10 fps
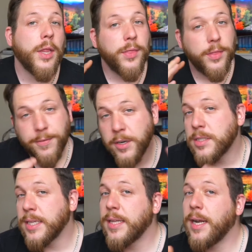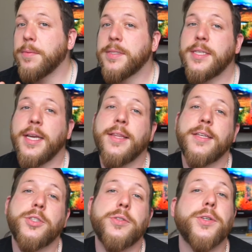the first thing that I would say
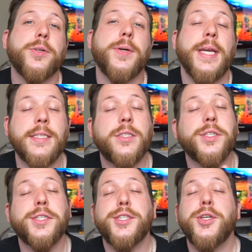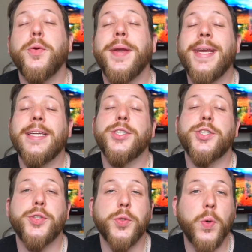that you do is just to
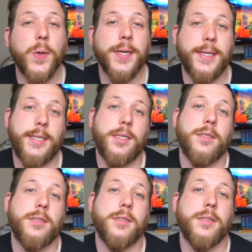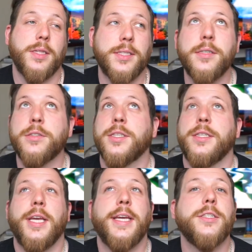enjoy.
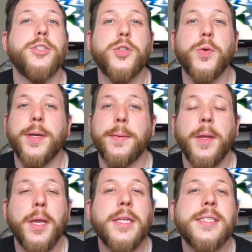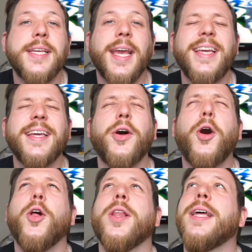Seriously, enjoy. Take it
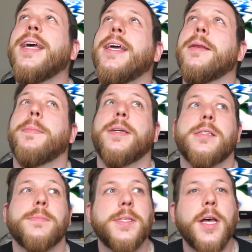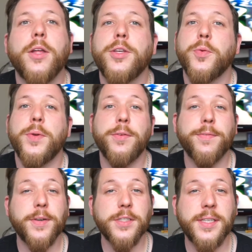all in, because I'm telling you, when you
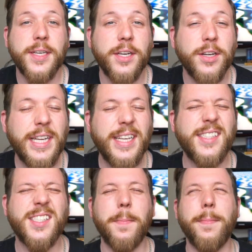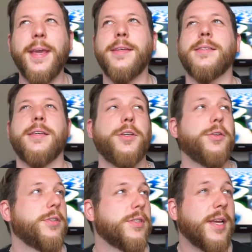first get here, it's amazing.
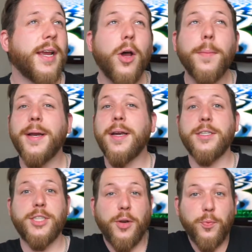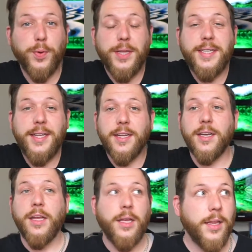You're just like, oh my gosh, I really did
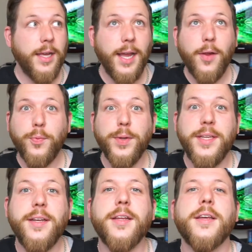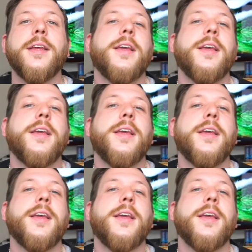it. Like, I really did it.